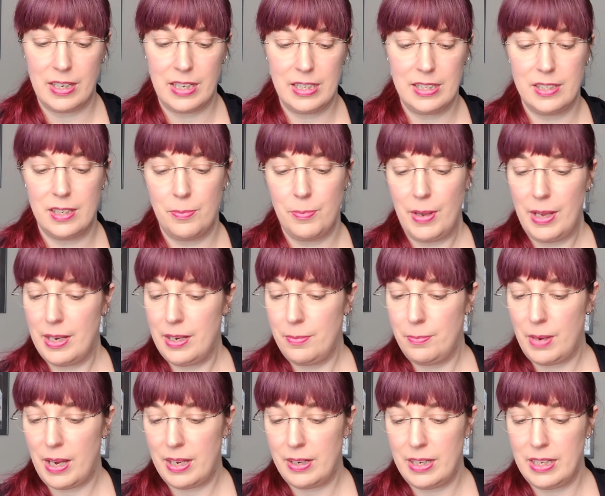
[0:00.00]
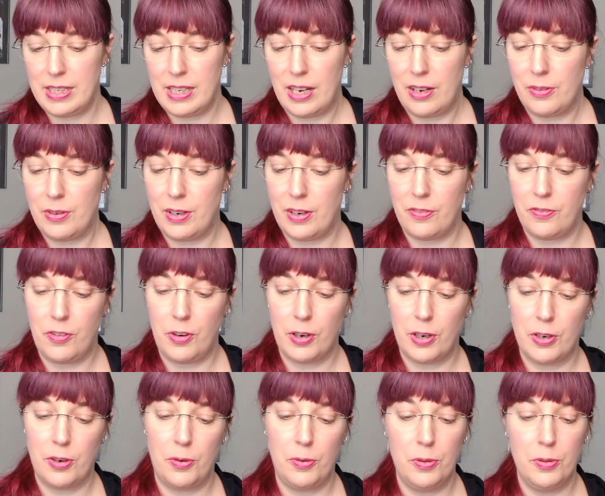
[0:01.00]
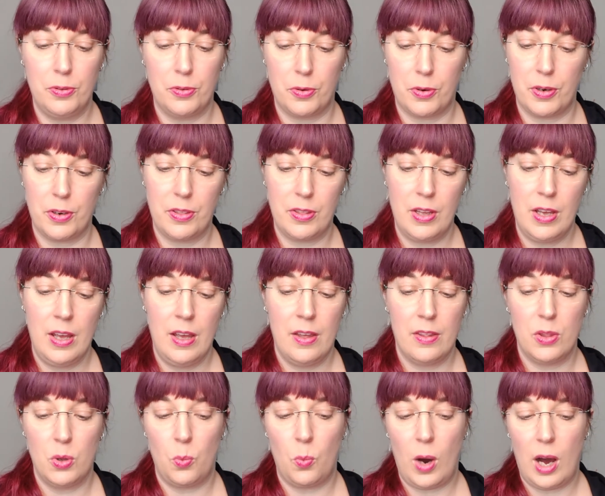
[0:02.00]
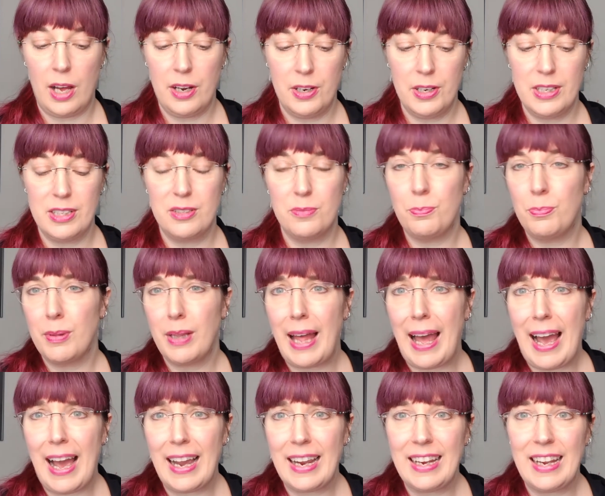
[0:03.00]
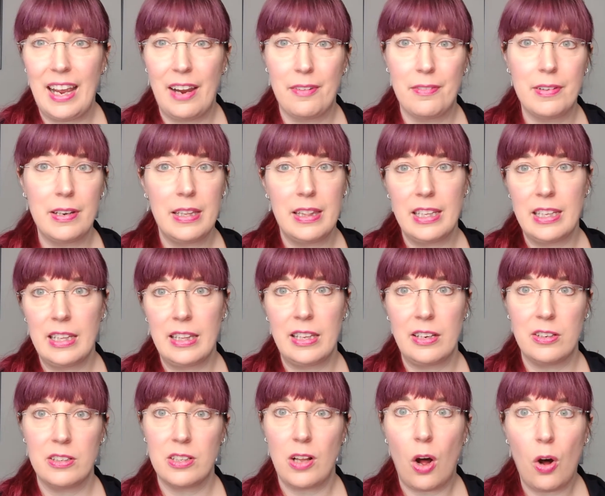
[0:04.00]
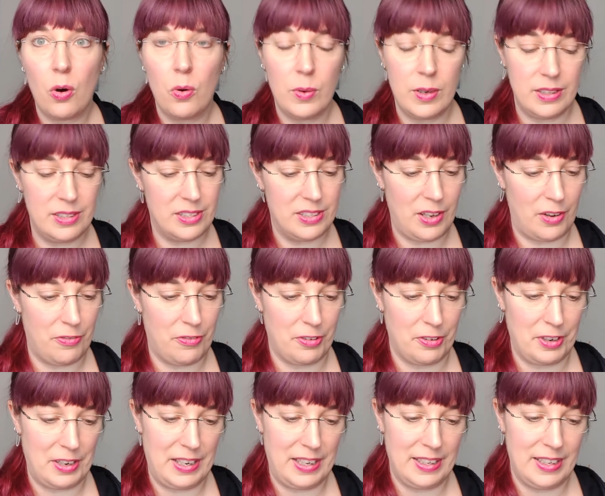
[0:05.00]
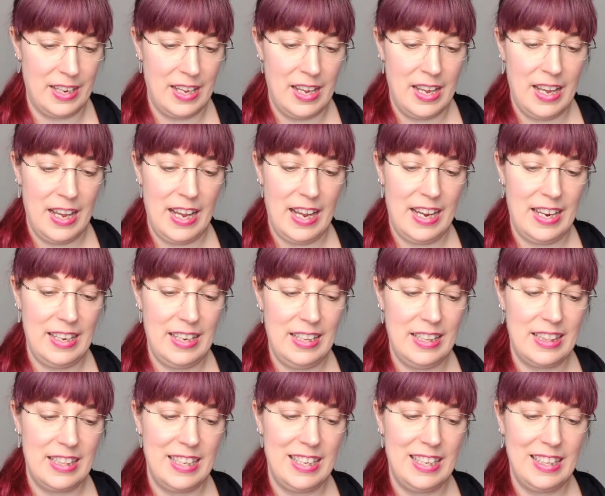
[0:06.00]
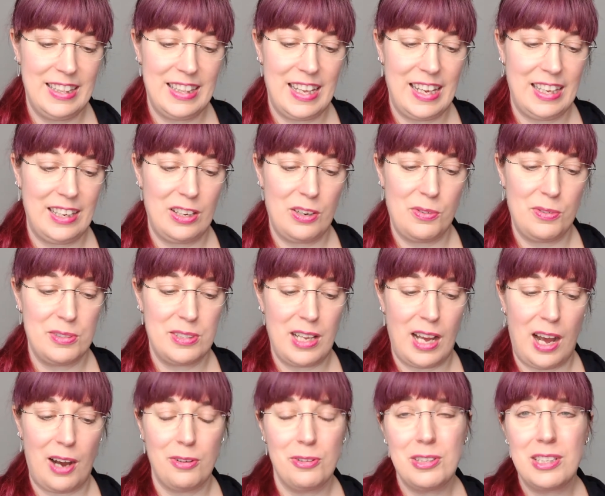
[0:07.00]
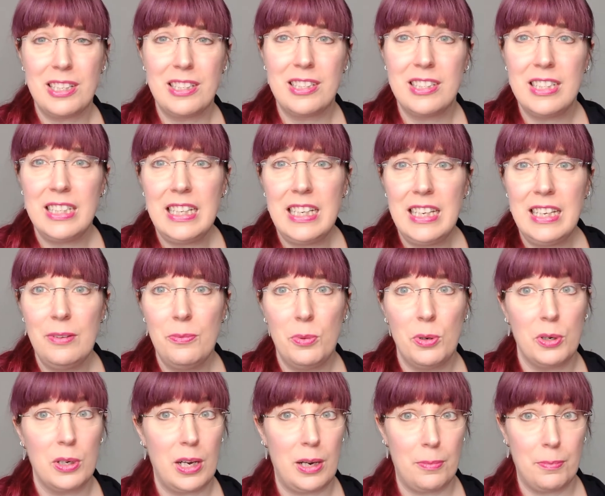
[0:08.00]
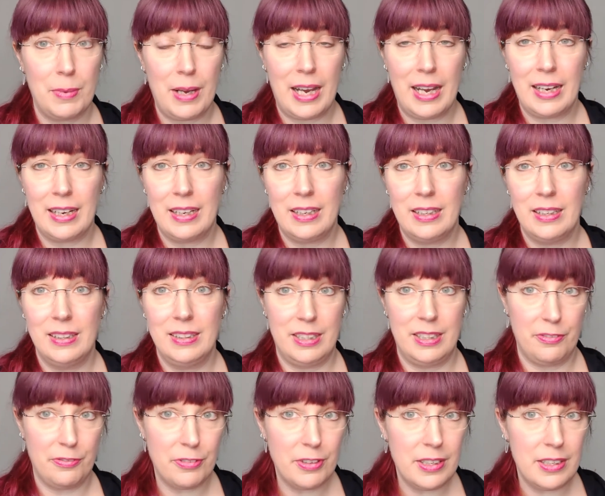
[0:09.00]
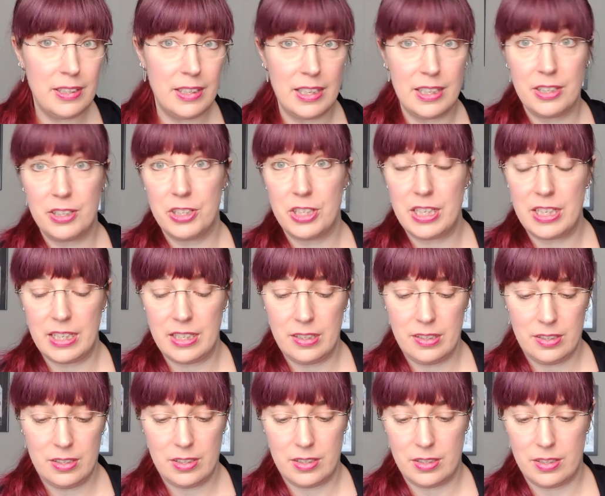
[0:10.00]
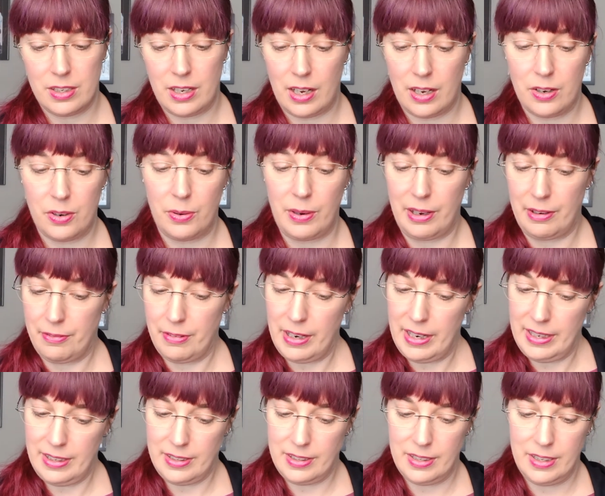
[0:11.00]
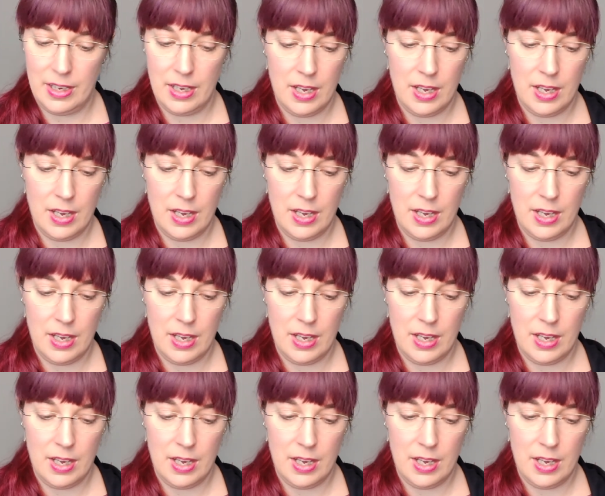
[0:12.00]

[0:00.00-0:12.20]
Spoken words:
It's an abandoned mining town in a far cold north. The water is black. Everything there is always suffering. Anything that goes out to sea will come back different and changed and not quite right.